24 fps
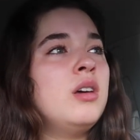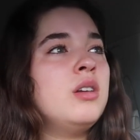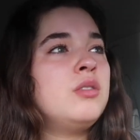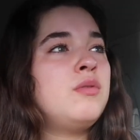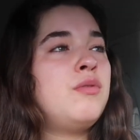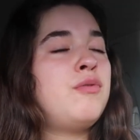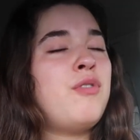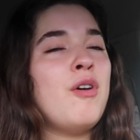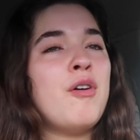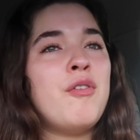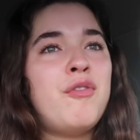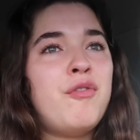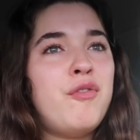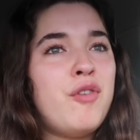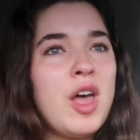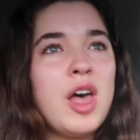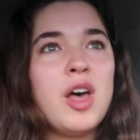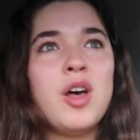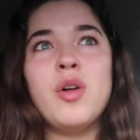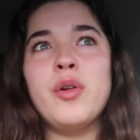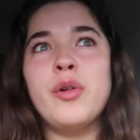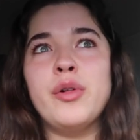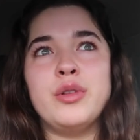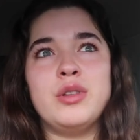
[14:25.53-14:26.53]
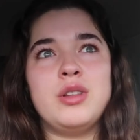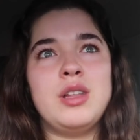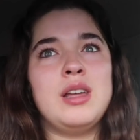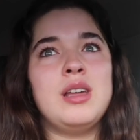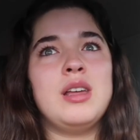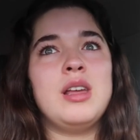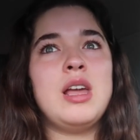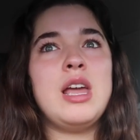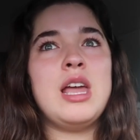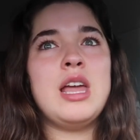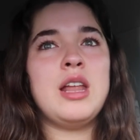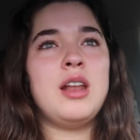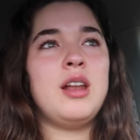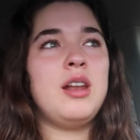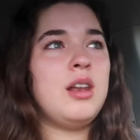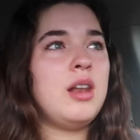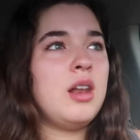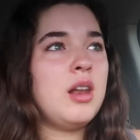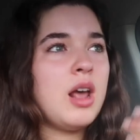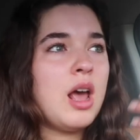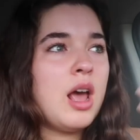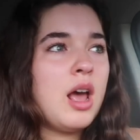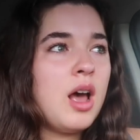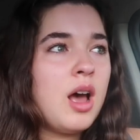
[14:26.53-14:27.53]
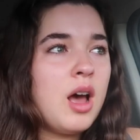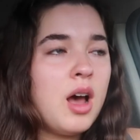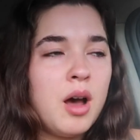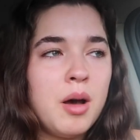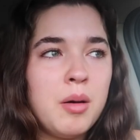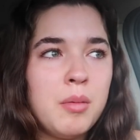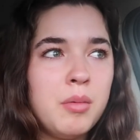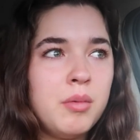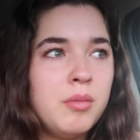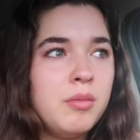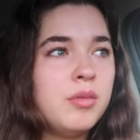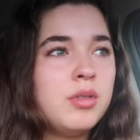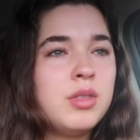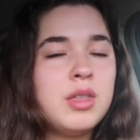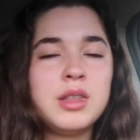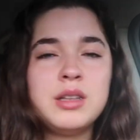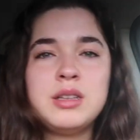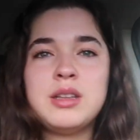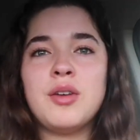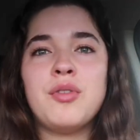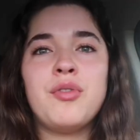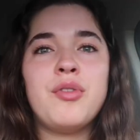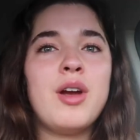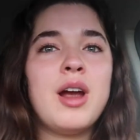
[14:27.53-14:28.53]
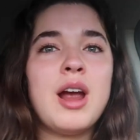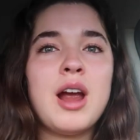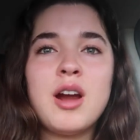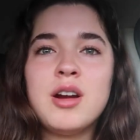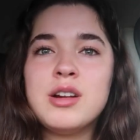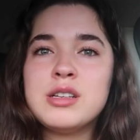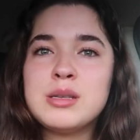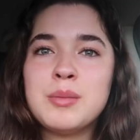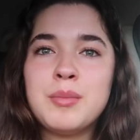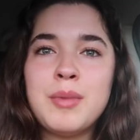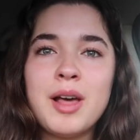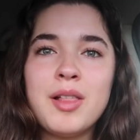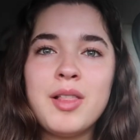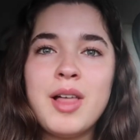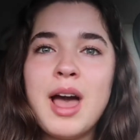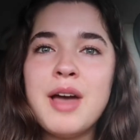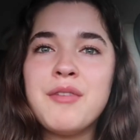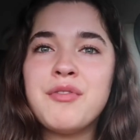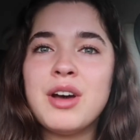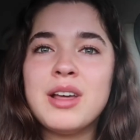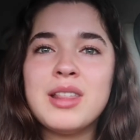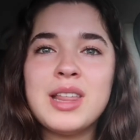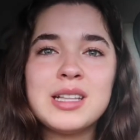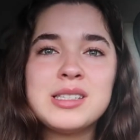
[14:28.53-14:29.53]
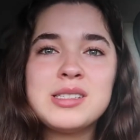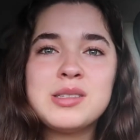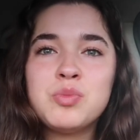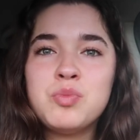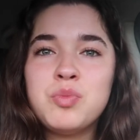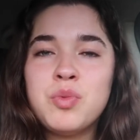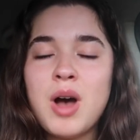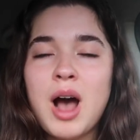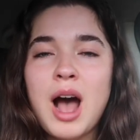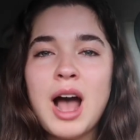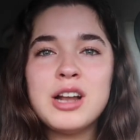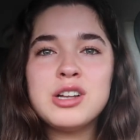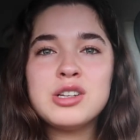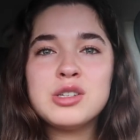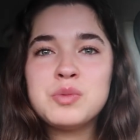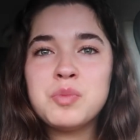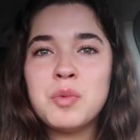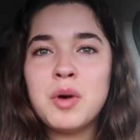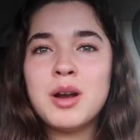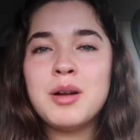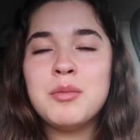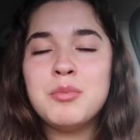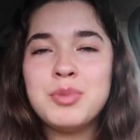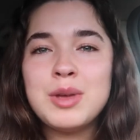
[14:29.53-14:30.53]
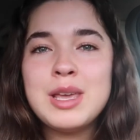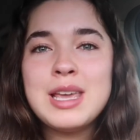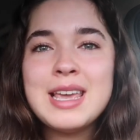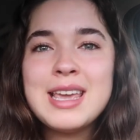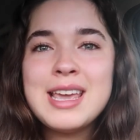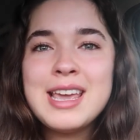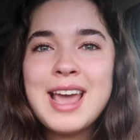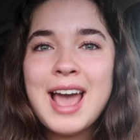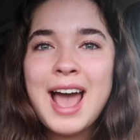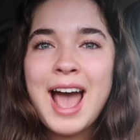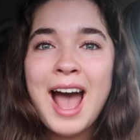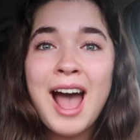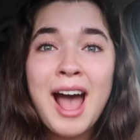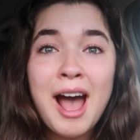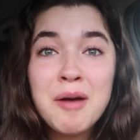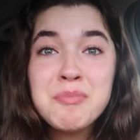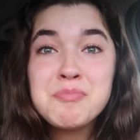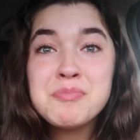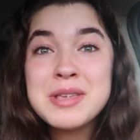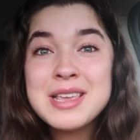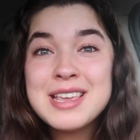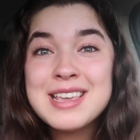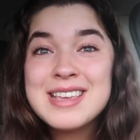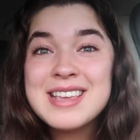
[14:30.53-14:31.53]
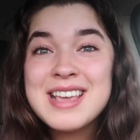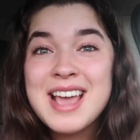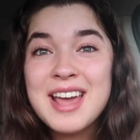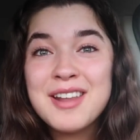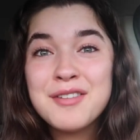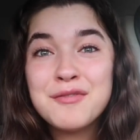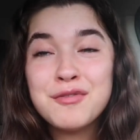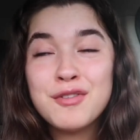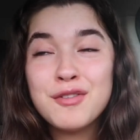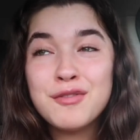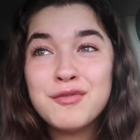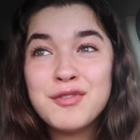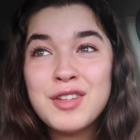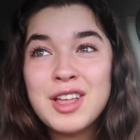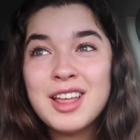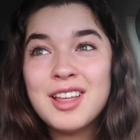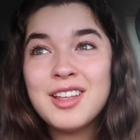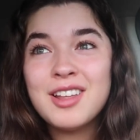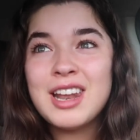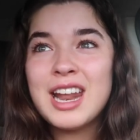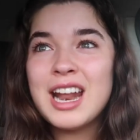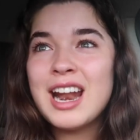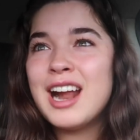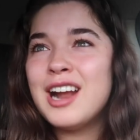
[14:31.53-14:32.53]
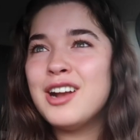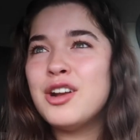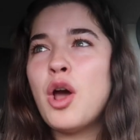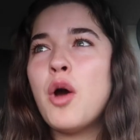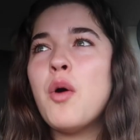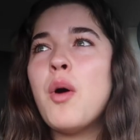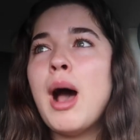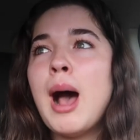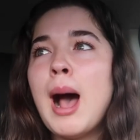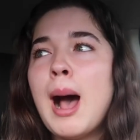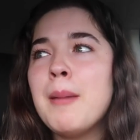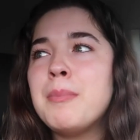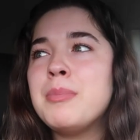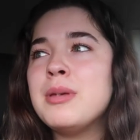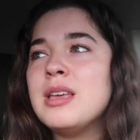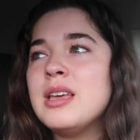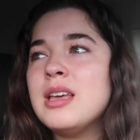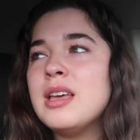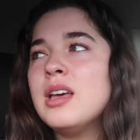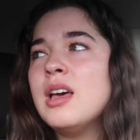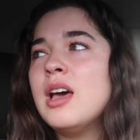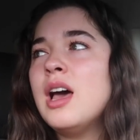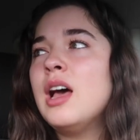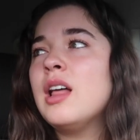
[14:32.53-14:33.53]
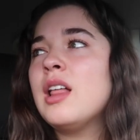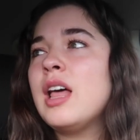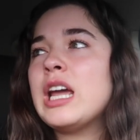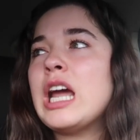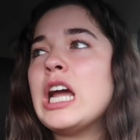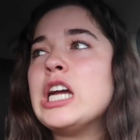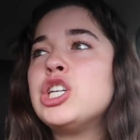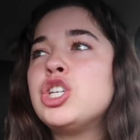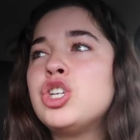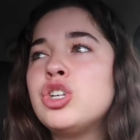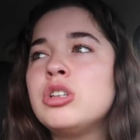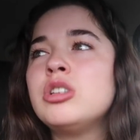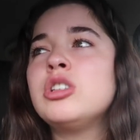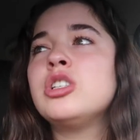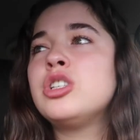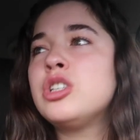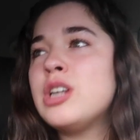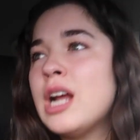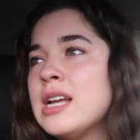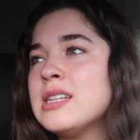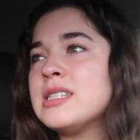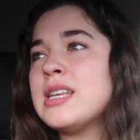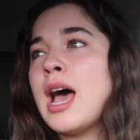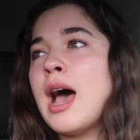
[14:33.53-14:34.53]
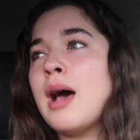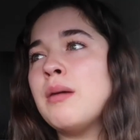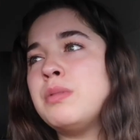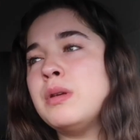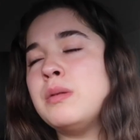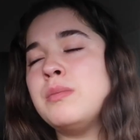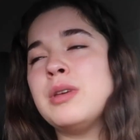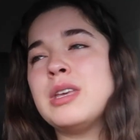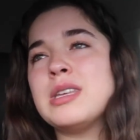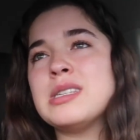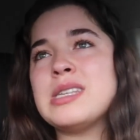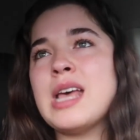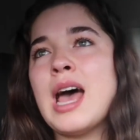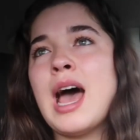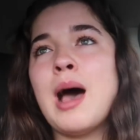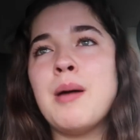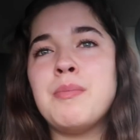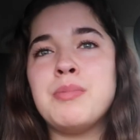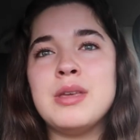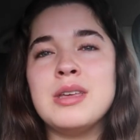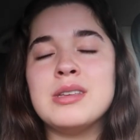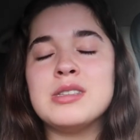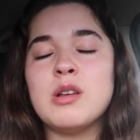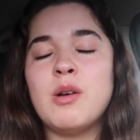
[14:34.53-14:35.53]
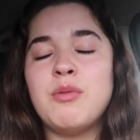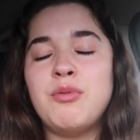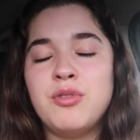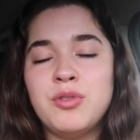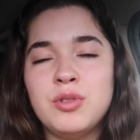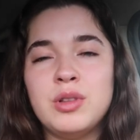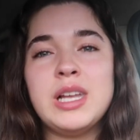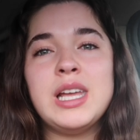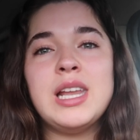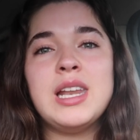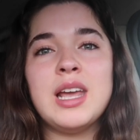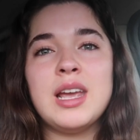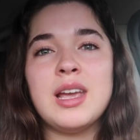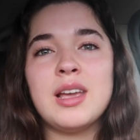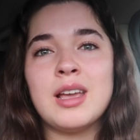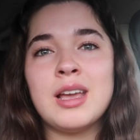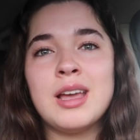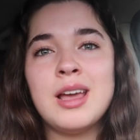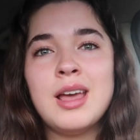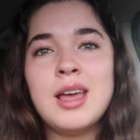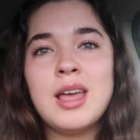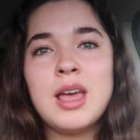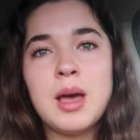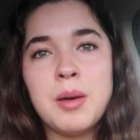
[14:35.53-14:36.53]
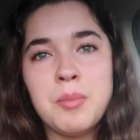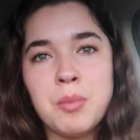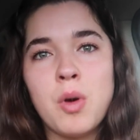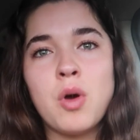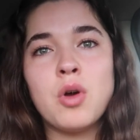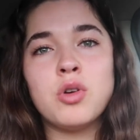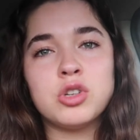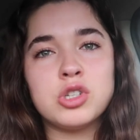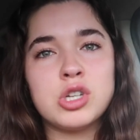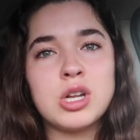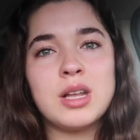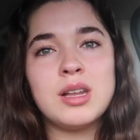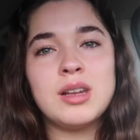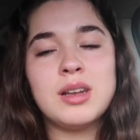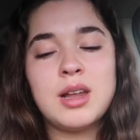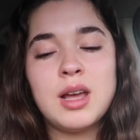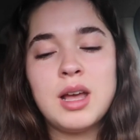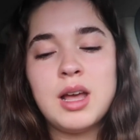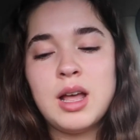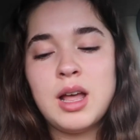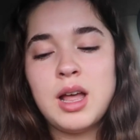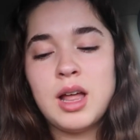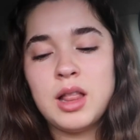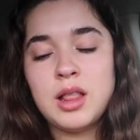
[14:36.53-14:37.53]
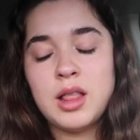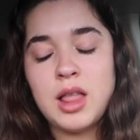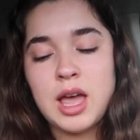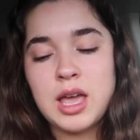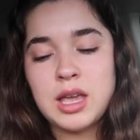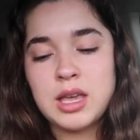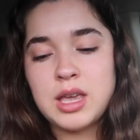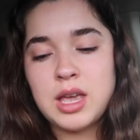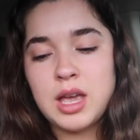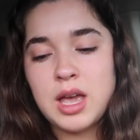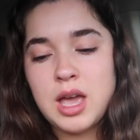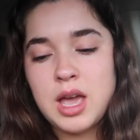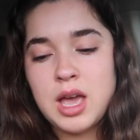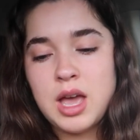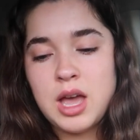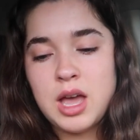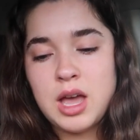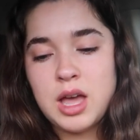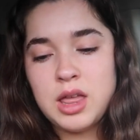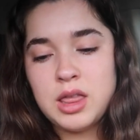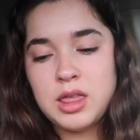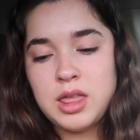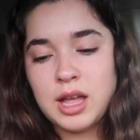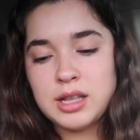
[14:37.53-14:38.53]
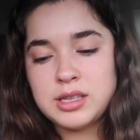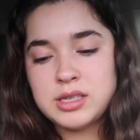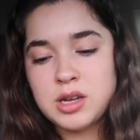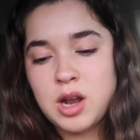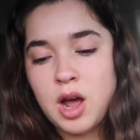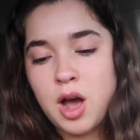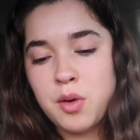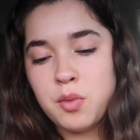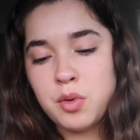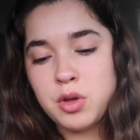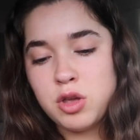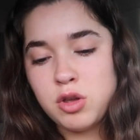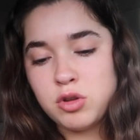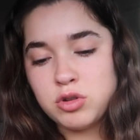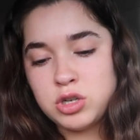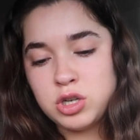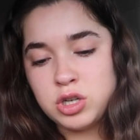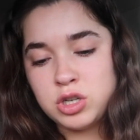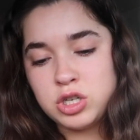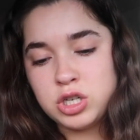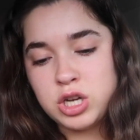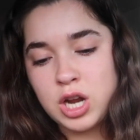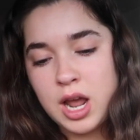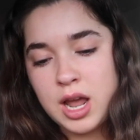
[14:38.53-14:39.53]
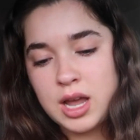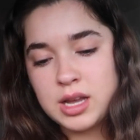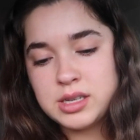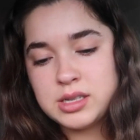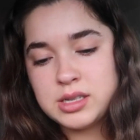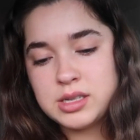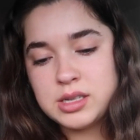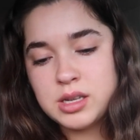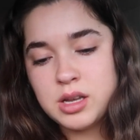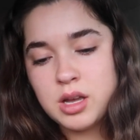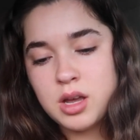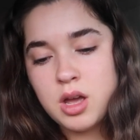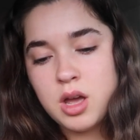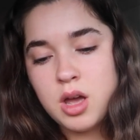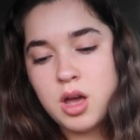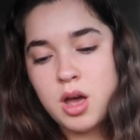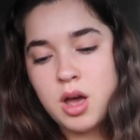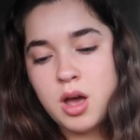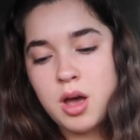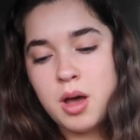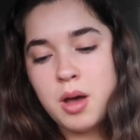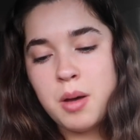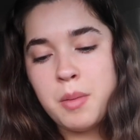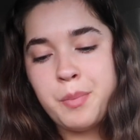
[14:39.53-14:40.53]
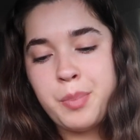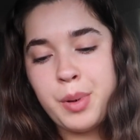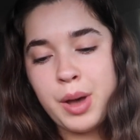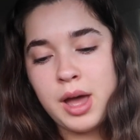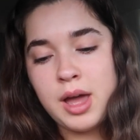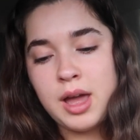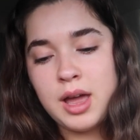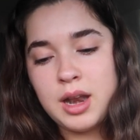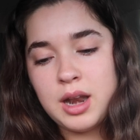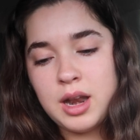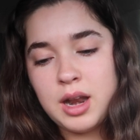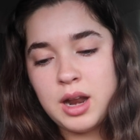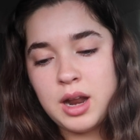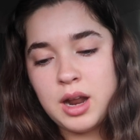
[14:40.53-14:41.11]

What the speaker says: fulfilled in the different areas of my life. I just want to be happy and fulfilled, and I know happy, like, I shouldn't chase happy because happy is a fleeting emotion. Like, that's not what you should chase. But